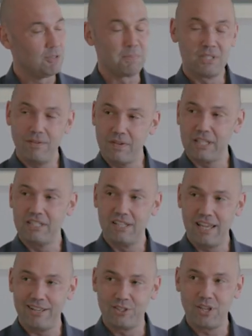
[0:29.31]
and specifically
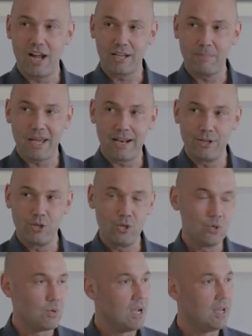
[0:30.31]
today he'll talk about a
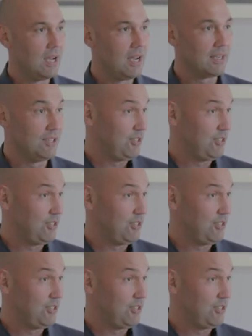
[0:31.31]
new uh,